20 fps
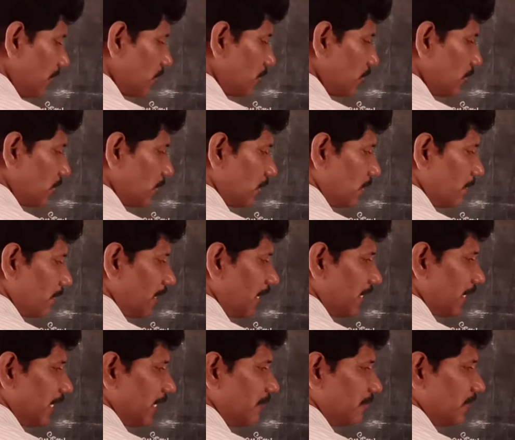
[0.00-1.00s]
to the
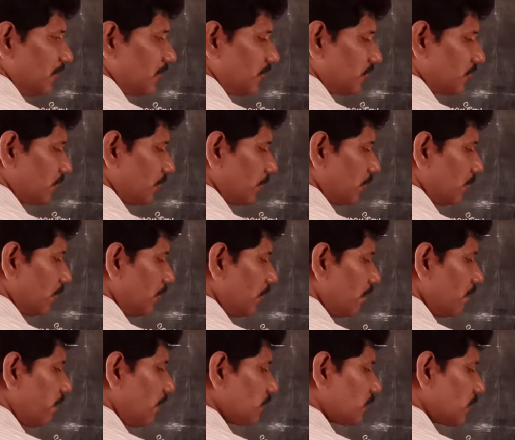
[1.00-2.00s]
Nemathelminths,
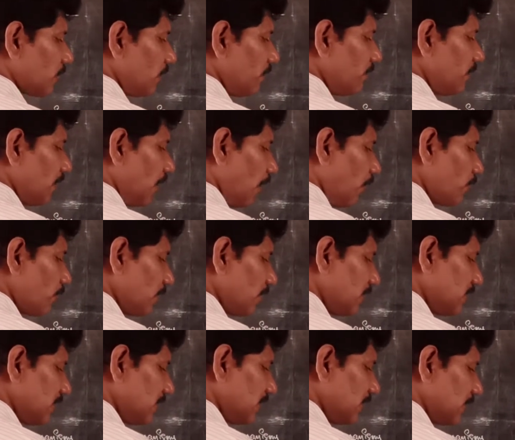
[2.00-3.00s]
first time we have to
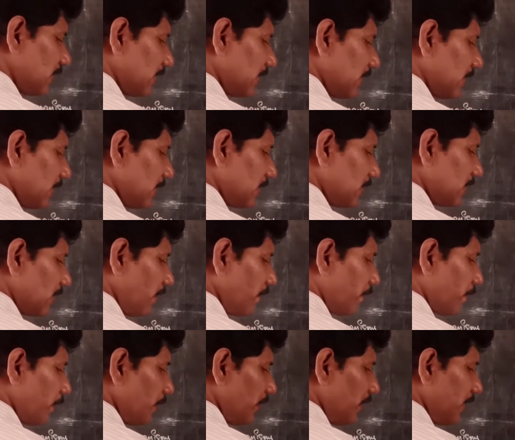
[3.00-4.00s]
listen that the
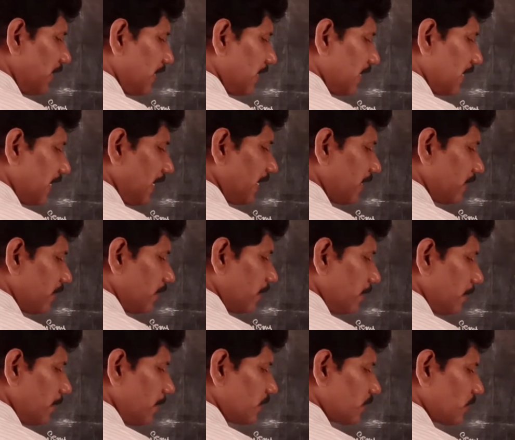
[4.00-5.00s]
fluid
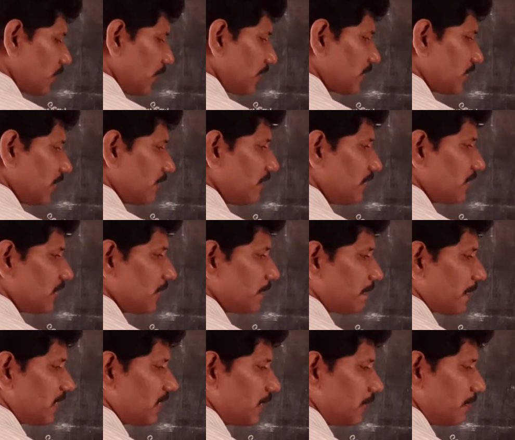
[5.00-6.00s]
like structure which is
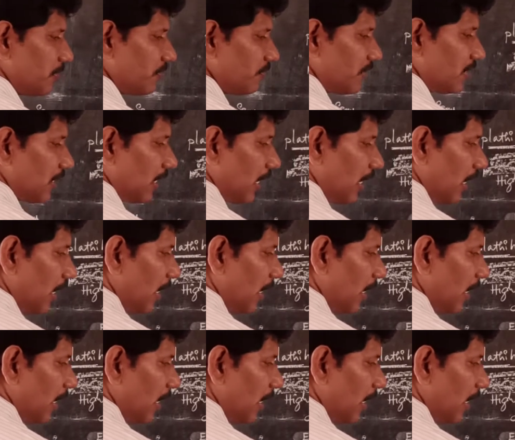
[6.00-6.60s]
present between the,